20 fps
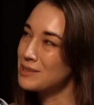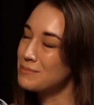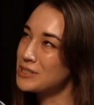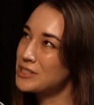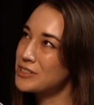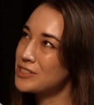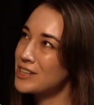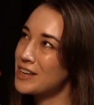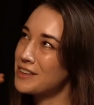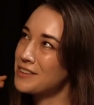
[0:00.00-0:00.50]

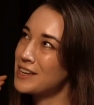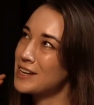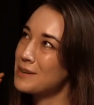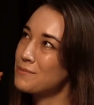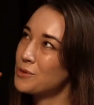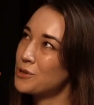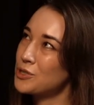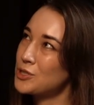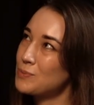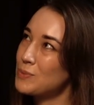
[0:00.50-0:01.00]
because I think
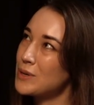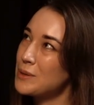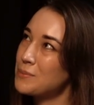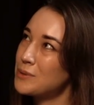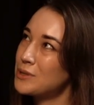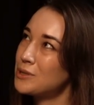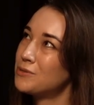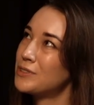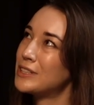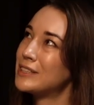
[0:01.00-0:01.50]
most
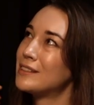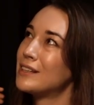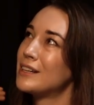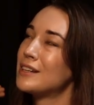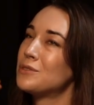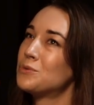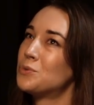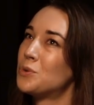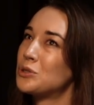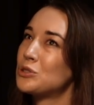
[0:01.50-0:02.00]
people, when
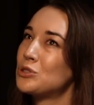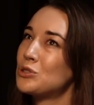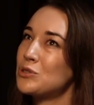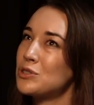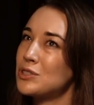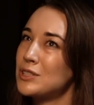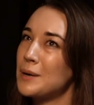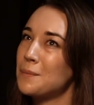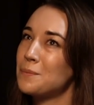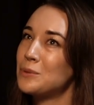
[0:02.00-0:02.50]
they want to
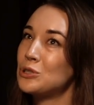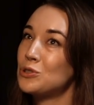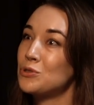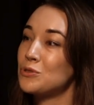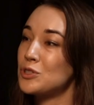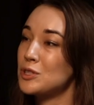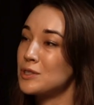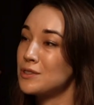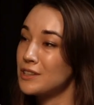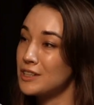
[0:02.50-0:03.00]
step into
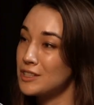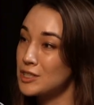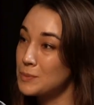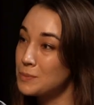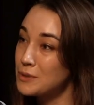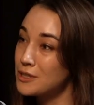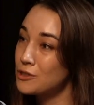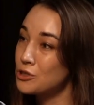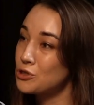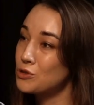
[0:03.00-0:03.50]
their
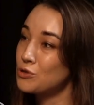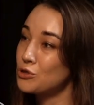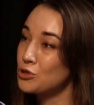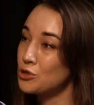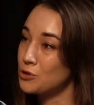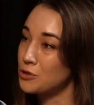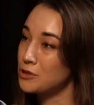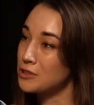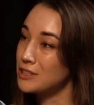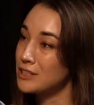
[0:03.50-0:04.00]
spiritual
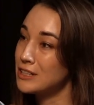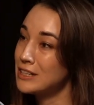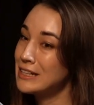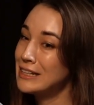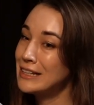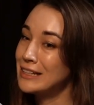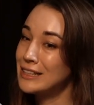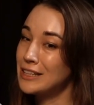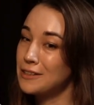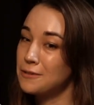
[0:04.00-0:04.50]
journey,
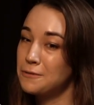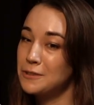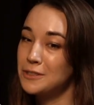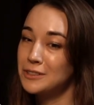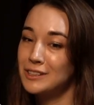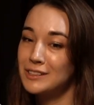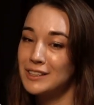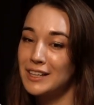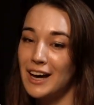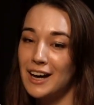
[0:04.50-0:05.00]
they feel
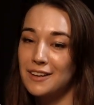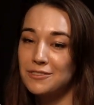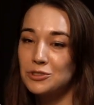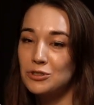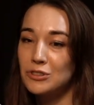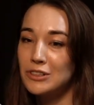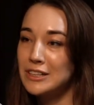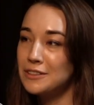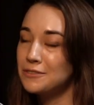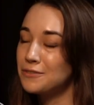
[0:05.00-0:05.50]
that they have to
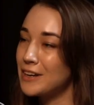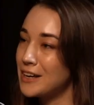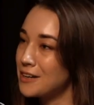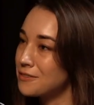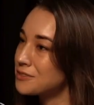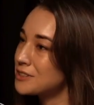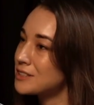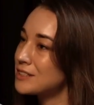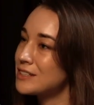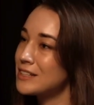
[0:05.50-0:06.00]
leave
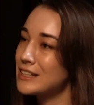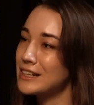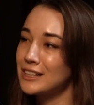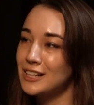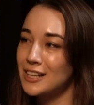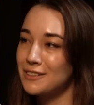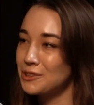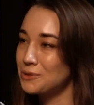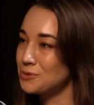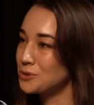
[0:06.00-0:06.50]
everything and
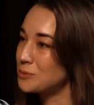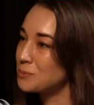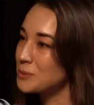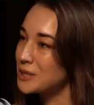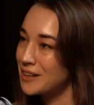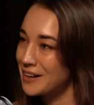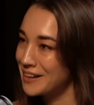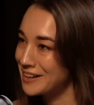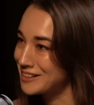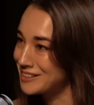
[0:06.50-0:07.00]
everyone
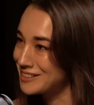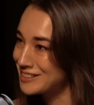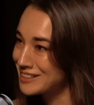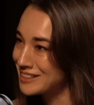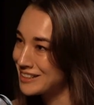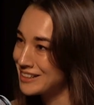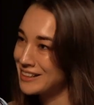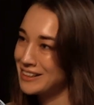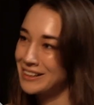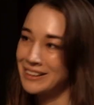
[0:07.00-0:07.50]
behind
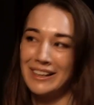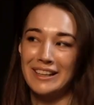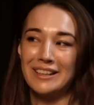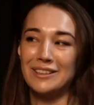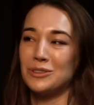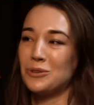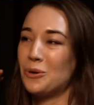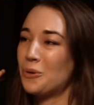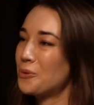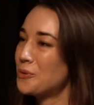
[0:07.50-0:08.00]

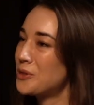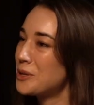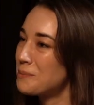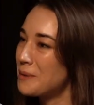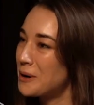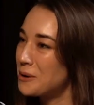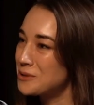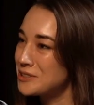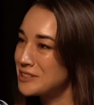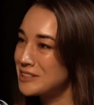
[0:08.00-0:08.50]
and go in the
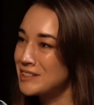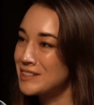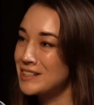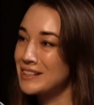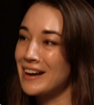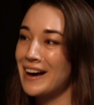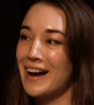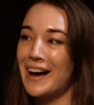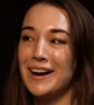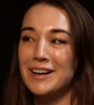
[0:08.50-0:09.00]
mountains
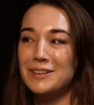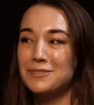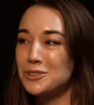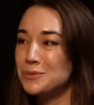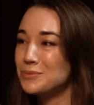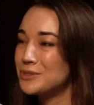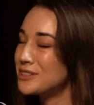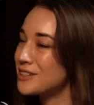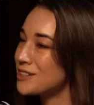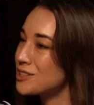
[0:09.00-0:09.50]
and hide
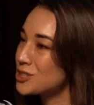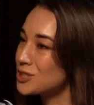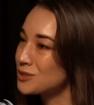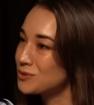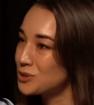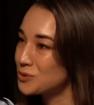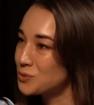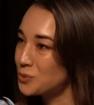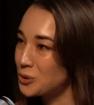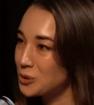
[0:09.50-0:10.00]
from the rest of
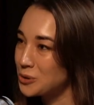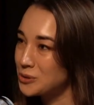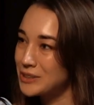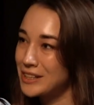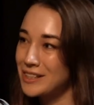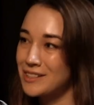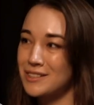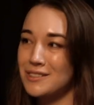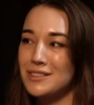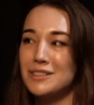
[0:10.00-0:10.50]
the world
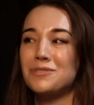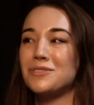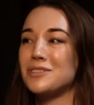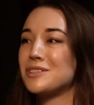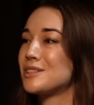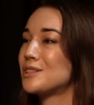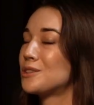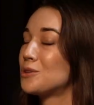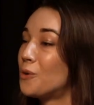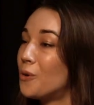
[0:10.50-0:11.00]
as if
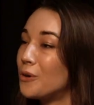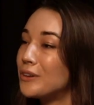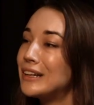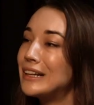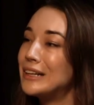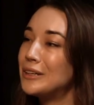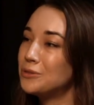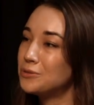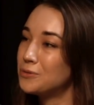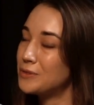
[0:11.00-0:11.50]
it's the
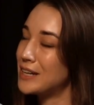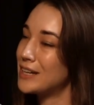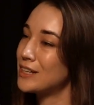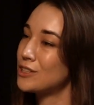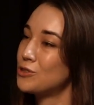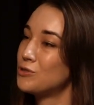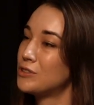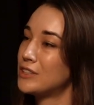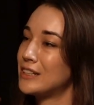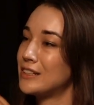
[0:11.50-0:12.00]
only way
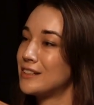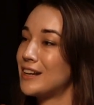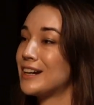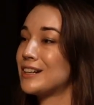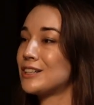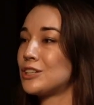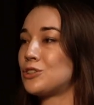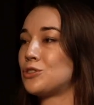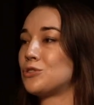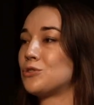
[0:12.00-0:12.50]
to
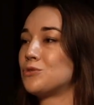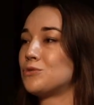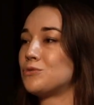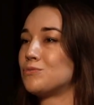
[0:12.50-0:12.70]
connect to